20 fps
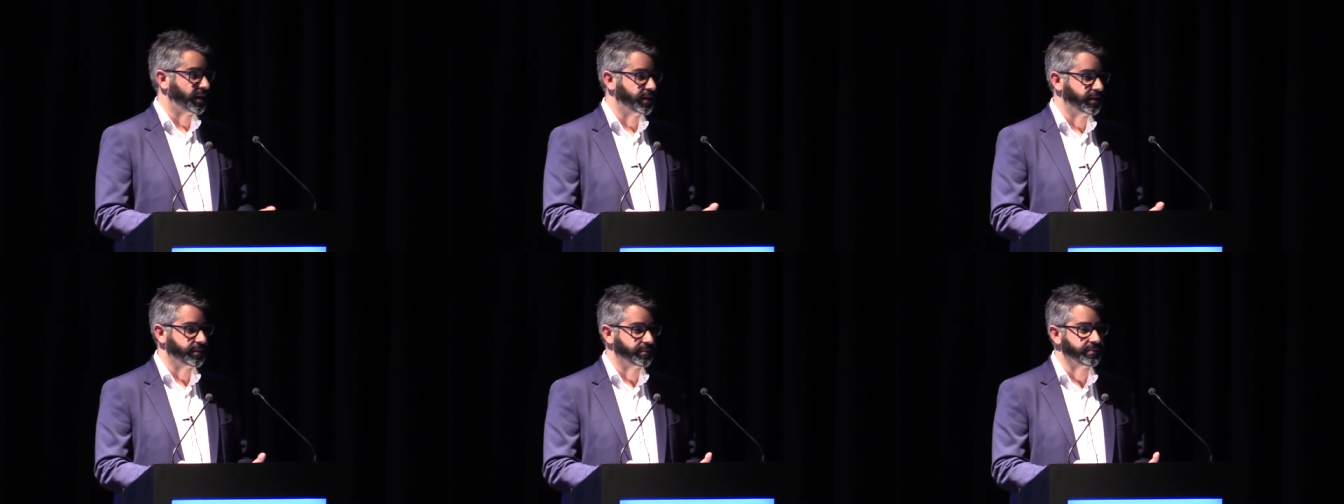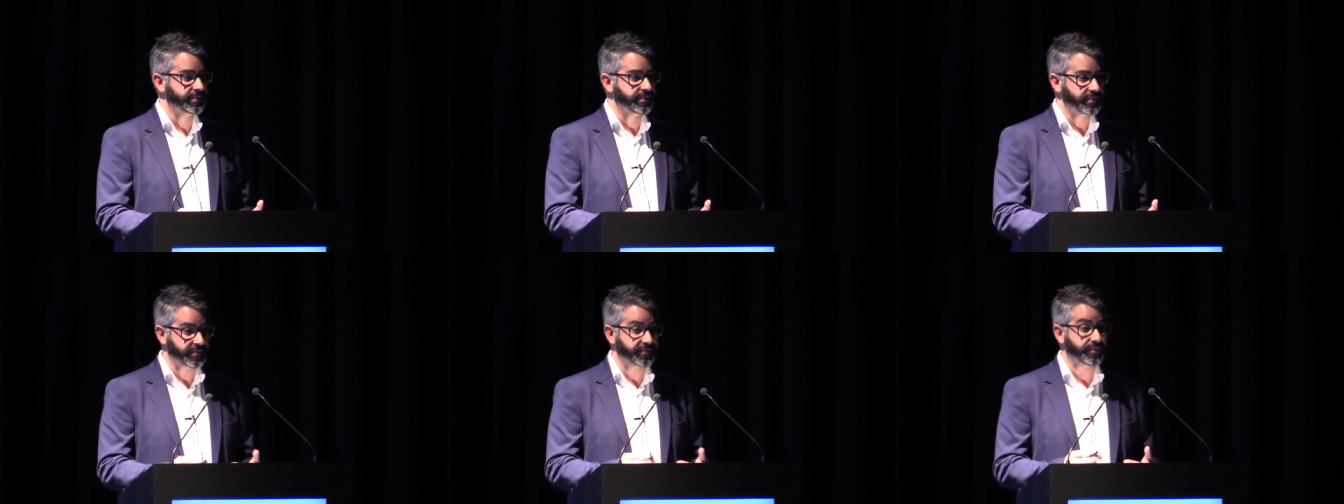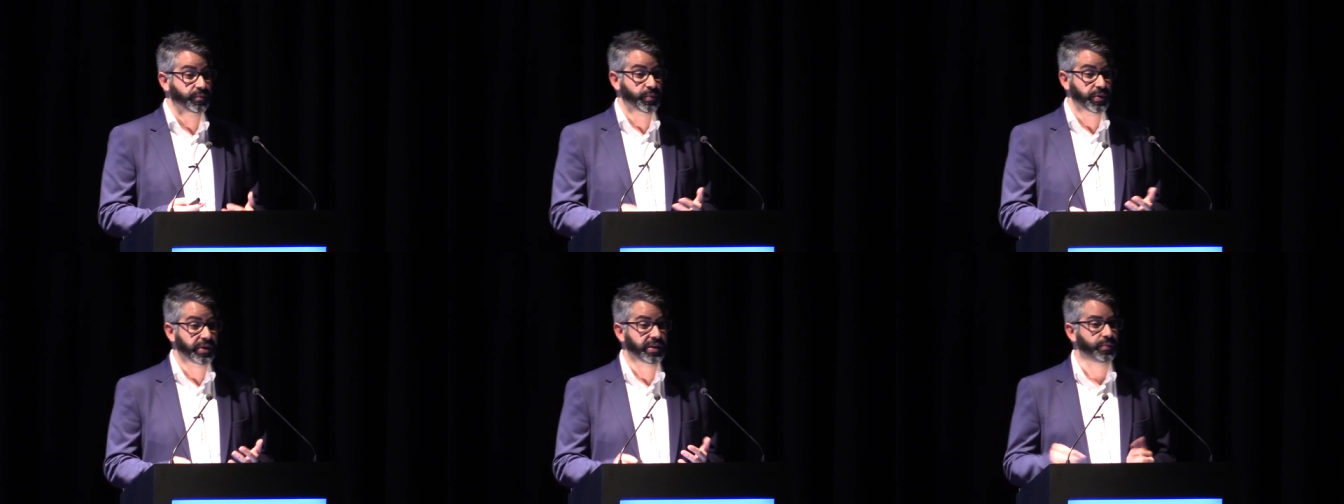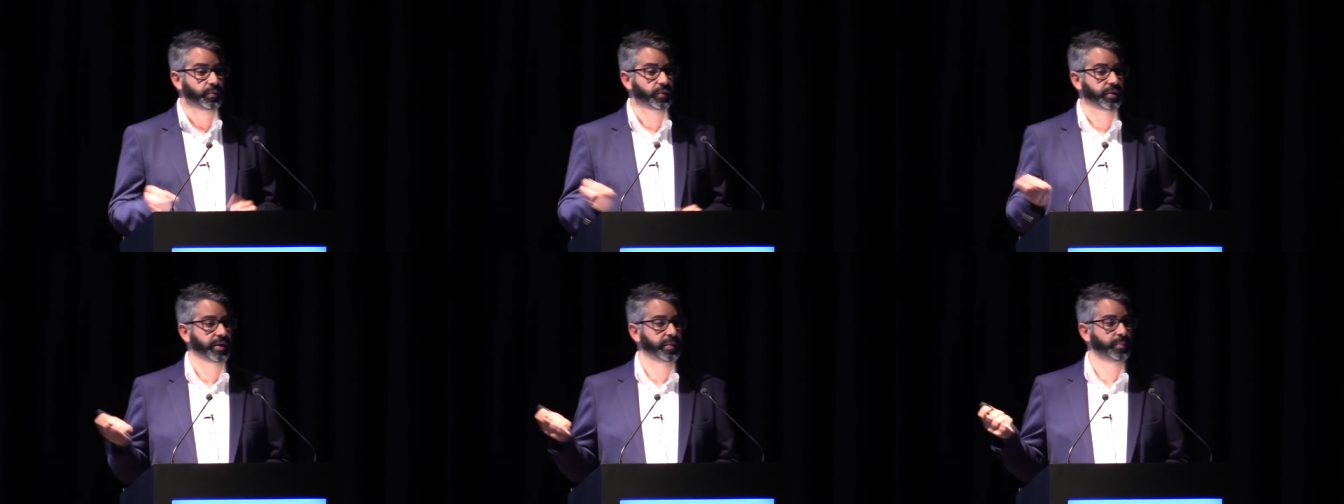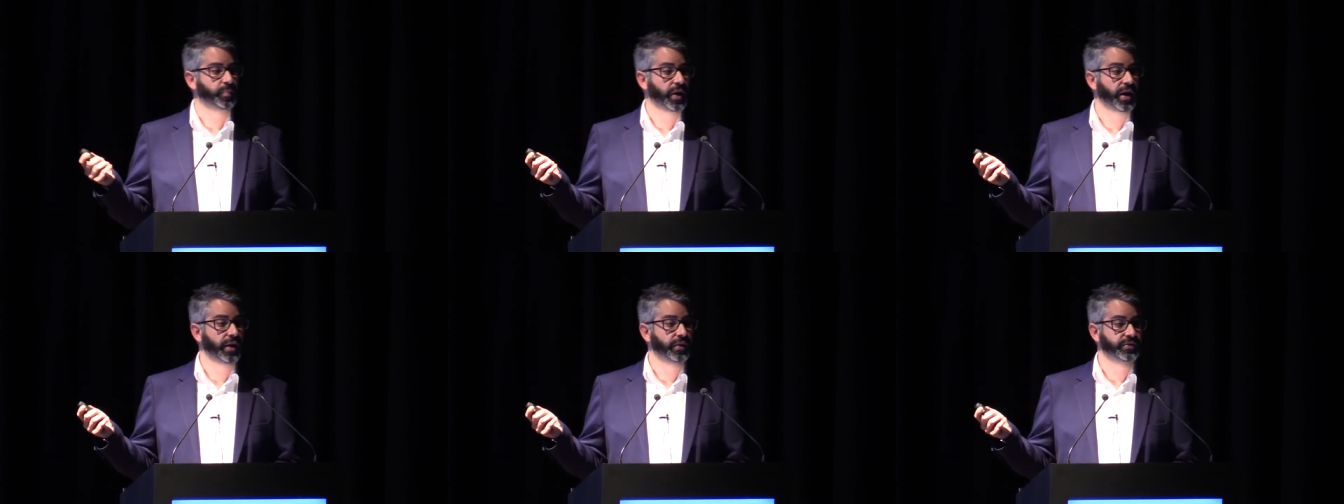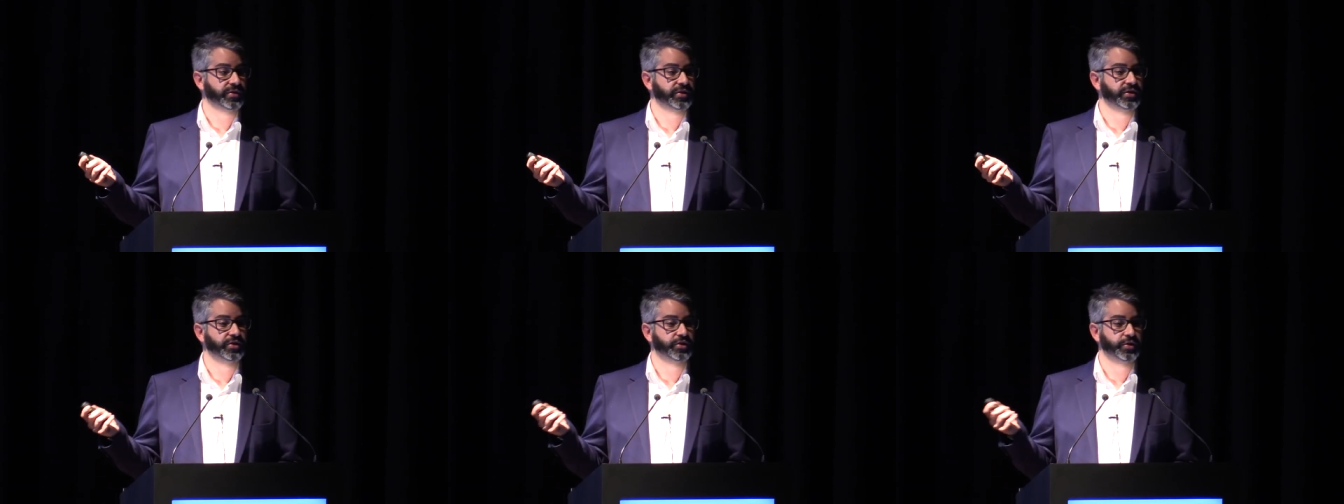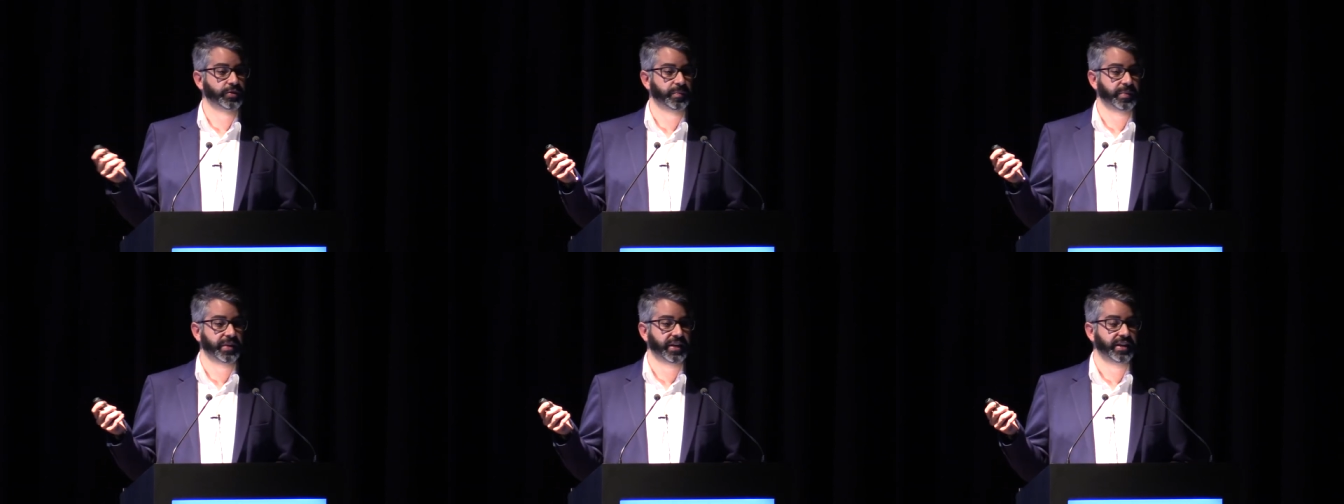I am really, really proud
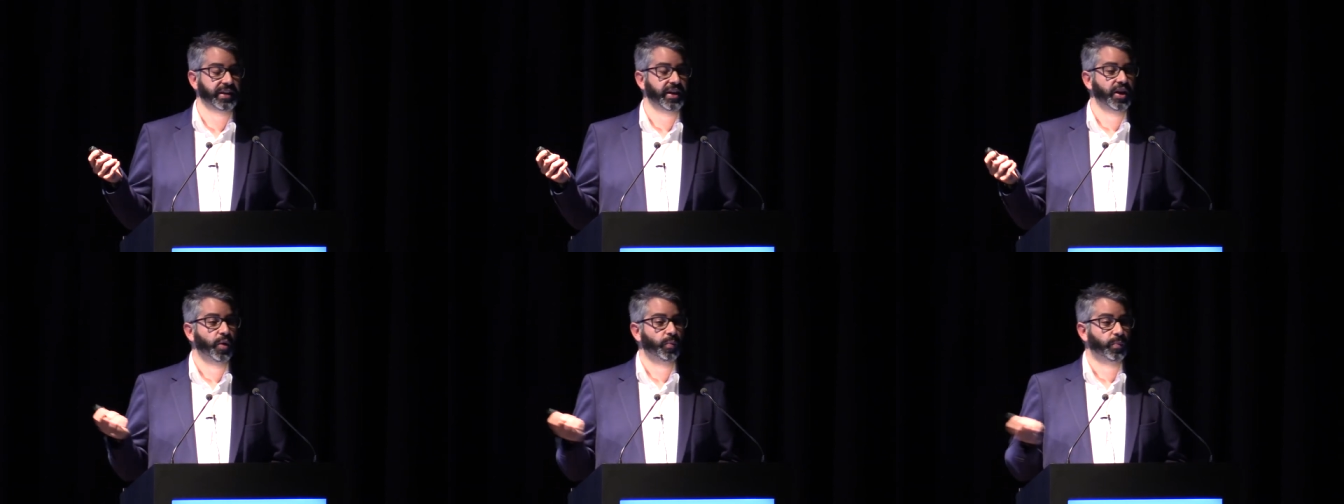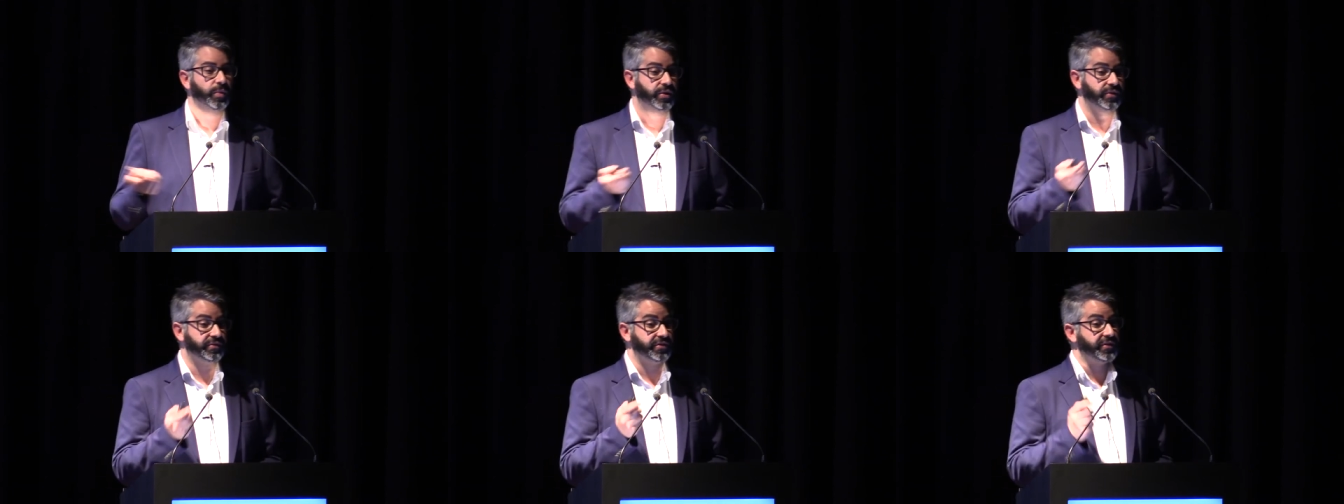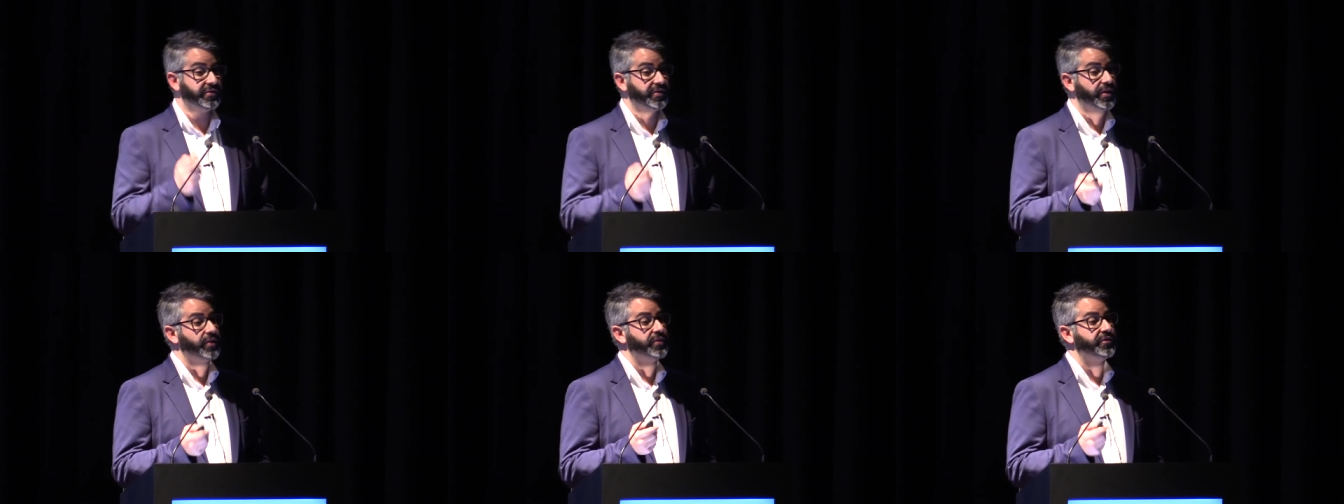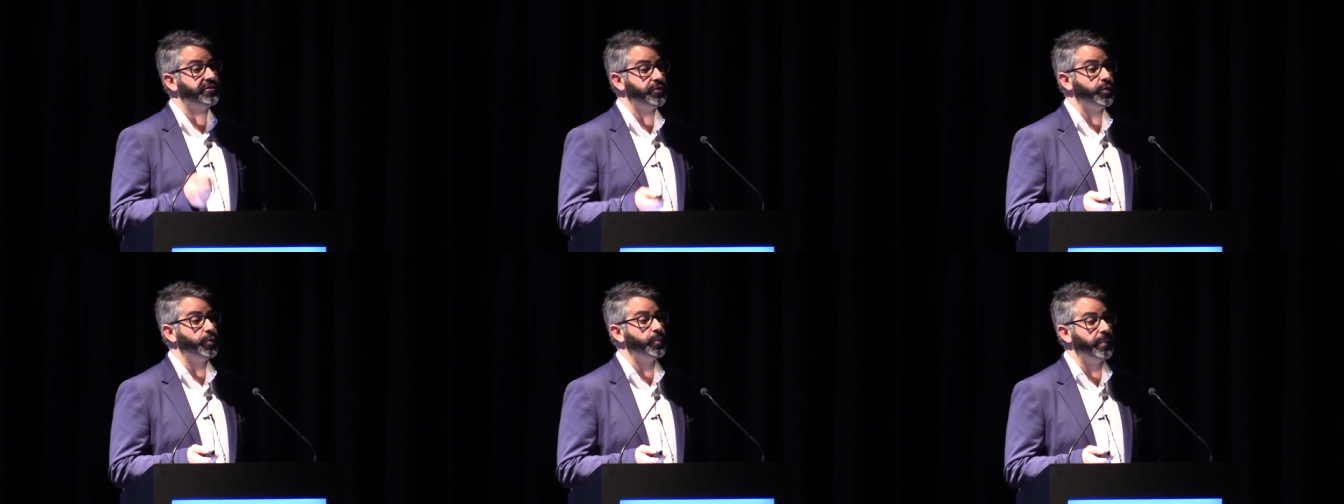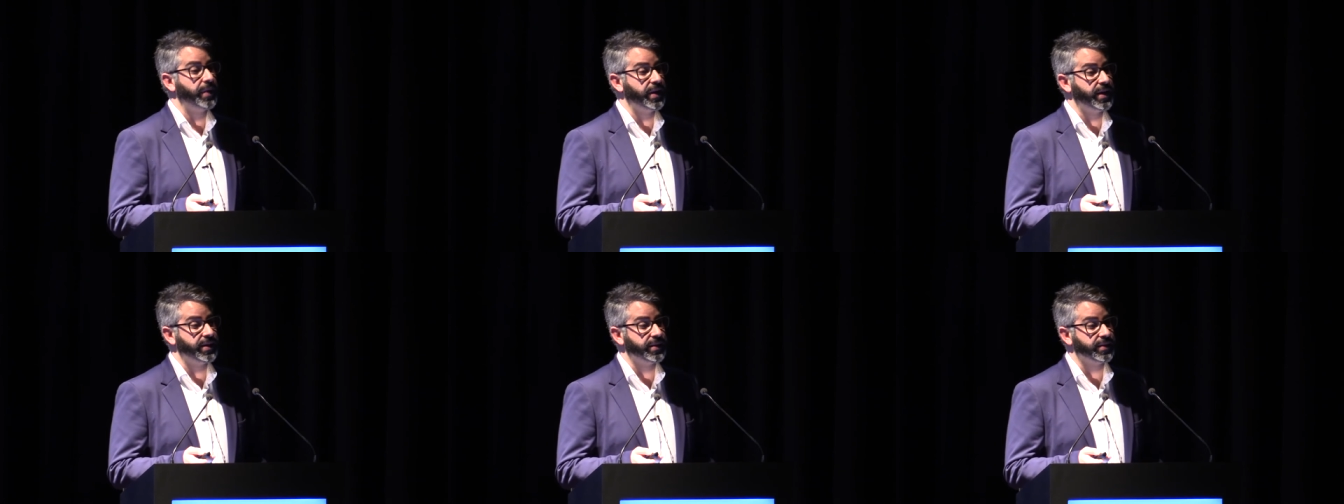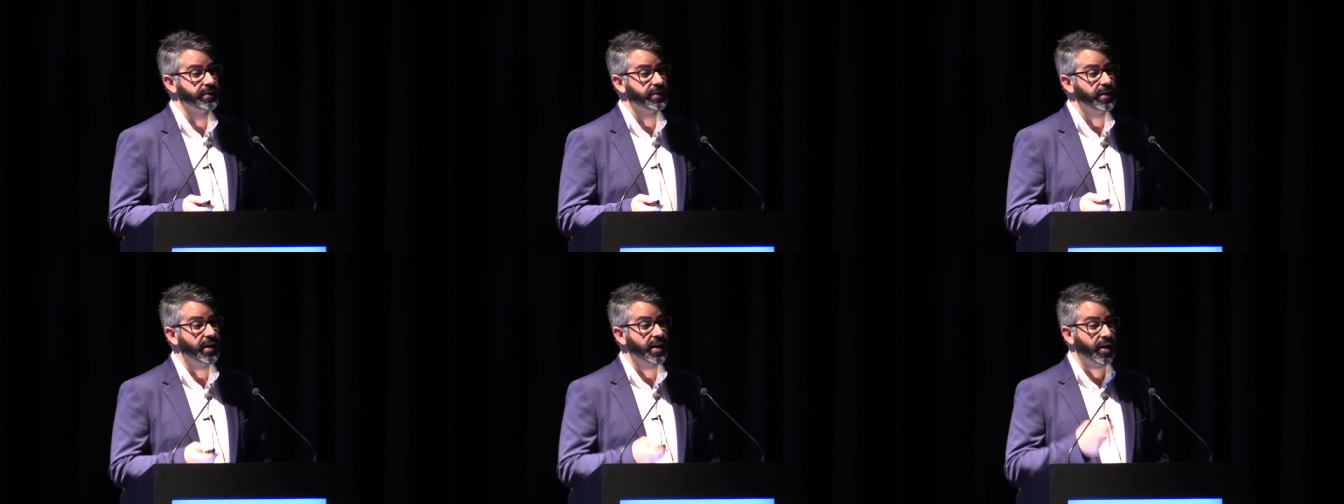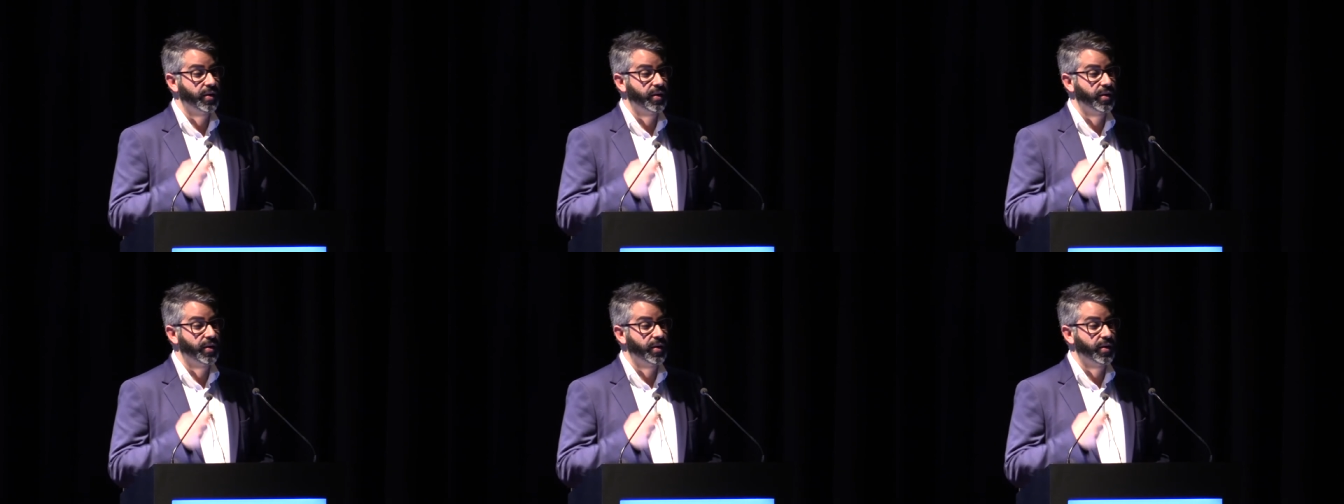to be one of the very few male